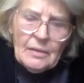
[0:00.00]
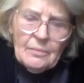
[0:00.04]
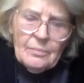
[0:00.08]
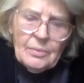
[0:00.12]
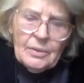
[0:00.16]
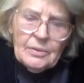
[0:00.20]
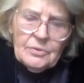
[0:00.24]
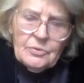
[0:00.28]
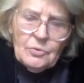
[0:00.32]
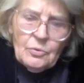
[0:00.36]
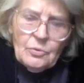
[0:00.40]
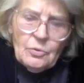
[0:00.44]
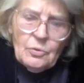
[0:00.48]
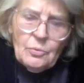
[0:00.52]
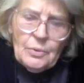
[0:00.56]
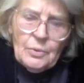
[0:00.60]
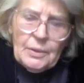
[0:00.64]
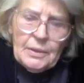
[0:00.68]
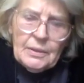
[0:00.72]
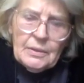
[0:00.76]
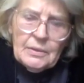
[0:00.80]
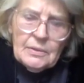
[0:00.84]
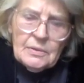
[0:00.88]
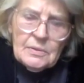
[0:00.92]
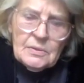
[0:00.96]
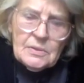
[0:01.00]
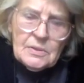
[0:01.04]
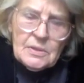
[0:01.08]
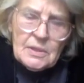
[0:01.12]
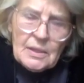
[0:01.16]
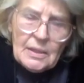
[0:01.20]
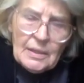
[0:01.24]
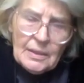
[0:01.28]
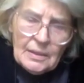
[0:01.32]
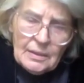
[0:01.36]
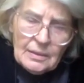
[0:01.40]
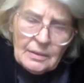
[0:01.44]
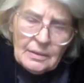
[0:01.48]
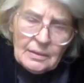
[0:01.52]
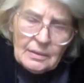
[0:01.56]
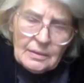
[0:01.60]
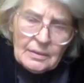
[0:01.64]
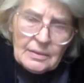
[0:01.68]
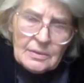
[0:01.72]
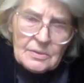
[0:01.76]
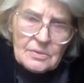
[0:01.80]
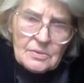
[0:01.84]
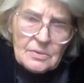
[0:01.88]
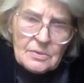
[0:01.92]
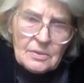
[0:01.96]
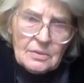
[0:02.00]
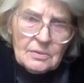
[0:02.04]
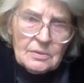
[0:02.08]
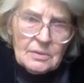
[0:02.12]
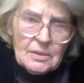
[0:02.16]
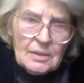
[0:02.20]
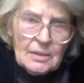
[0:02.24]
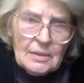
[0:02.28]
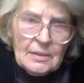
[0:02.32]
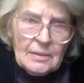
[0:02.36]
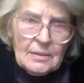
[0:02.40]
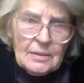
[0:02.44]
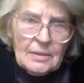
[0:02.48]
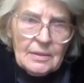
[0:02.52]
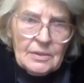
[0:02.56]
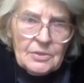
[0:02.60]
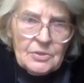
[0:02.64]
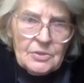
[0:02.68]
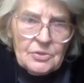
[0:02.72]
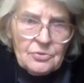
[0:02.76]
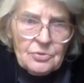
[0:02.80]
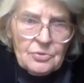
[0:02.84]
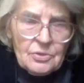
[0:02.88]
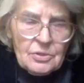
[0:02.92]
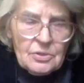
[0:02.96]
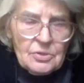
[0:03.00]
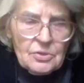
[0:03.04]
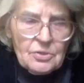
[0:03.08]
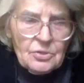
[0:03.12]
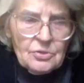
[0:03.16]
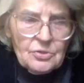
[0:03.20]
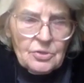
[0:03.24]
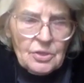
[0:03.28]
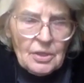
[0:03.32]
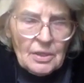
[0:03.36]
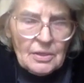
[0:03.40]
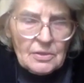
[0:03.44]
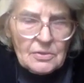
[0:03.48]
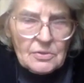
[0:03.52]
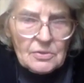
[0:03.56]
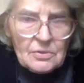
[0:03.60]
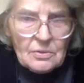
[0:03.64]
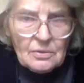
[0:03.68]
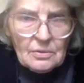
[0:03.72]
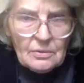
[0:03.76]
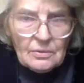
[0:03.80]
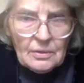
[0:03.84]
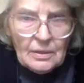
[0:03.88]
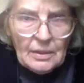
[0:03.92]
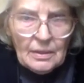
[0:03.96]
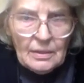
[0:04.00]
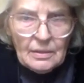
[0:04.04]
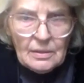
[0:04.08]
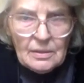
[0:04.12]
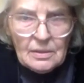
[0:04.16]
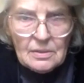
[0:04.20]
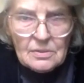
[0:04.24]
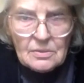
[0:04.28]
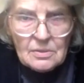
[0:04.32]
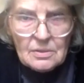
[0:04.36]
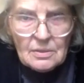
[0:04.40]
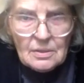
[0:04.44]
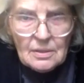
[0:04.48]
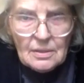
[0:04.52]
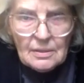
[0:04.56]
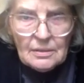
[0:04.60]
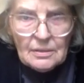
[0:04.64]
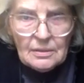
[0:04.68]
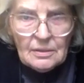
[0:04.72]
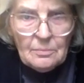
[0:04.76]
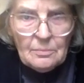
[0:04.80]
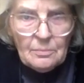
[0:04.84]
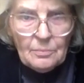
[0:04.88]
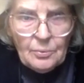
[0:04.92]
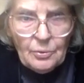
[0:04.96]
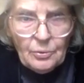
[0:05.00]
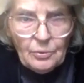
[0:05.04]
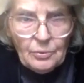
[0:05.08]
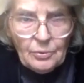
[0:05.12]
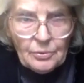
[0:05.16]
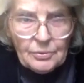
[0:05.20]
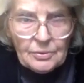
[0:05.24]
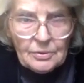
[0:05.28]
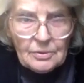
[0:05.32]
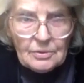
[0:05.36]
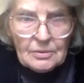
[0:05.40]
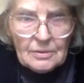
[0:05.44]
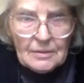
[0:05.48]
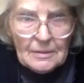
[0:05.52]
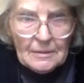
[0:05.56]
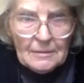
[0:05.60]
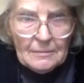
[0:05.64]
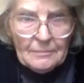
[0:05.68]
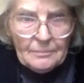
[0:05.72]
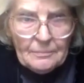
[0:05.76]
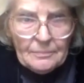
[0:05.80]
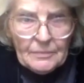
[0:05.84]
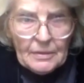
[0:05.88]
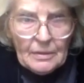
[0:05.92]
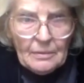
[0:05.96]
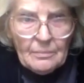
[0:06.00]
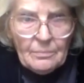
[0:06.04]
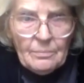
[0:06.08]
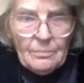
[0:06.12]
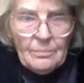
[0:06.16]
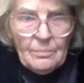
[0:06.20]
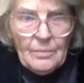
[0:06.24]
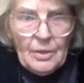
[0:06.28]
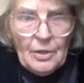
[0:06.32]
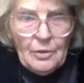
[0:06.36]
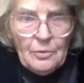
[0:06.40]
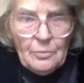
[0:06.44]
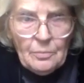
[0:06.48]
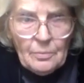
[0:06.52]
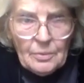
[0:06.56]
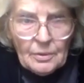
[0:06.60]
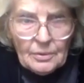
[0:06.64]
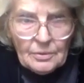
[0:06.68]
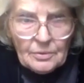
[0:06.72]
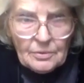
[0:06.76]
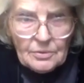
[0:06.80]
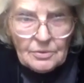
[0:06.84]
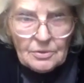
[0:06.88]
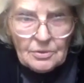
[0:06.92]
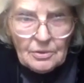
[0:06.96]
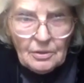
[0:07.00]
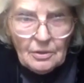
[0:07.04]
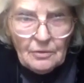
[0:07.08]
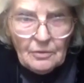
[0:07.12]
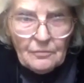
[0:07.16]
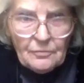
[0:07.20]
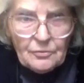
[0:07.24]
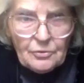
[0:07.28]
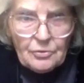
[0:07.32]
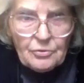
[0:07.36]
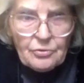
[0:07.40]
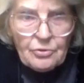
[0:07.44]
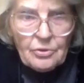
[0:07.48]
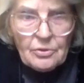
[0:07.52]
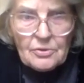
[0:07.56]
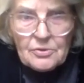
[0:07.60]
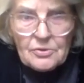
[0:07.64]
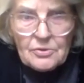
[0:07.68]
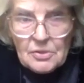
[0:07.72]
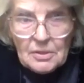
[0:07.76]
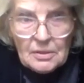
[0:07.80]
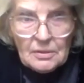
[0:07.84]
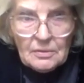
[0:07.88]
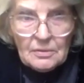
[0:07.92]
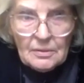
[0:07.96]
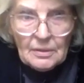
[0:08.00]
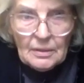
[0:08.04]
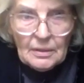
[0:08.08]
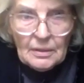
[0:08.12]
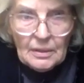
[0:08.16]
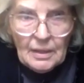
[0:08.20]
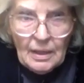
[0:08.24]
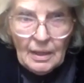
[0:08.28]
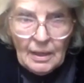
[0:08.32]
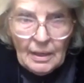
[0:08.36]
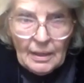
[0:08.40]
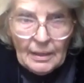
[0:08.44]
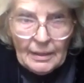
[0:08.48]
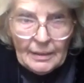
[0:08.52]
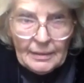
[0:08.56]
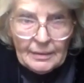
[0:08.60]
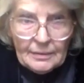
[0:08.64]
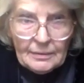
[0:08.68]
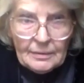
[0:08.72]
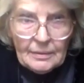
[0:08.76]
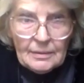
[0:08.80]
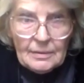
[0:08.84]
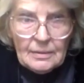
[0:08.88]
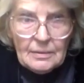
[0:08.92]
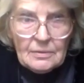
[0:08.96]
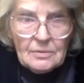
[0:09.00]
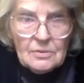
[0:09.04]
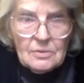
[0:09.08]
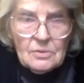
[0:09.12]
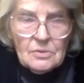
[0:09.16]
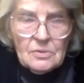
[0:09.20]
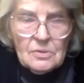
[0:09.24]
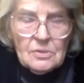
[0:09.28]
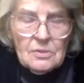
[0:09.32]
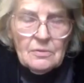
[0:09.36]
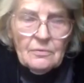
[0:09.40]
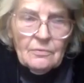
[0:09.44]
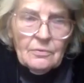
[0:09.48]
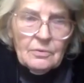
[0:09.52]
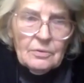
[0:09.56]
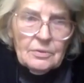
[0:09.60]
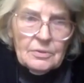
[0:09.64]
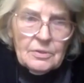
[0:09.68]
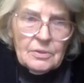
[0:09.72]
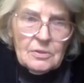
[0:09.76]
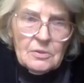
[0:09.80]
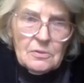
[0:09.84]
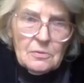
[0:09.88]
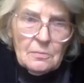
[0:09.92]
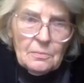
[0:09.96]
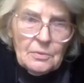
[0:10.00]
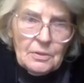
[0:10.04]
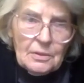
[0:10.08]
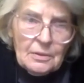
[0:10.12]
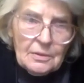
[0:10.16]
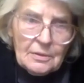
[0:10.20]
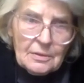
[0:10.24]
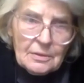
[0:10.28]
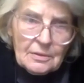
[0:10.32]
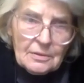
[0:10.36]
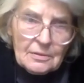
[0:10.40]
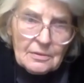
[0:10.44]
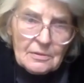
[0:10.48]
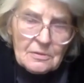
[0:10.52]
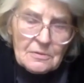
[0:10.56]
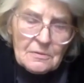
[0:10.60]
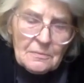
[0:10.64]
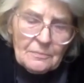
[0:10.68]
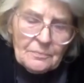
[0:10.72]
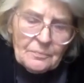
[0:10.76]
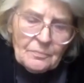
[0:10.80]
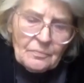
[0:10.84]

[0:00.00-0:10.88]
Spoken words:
But all we can tell is that history suggests that there is an important moment of crossing the line into civil disobedience.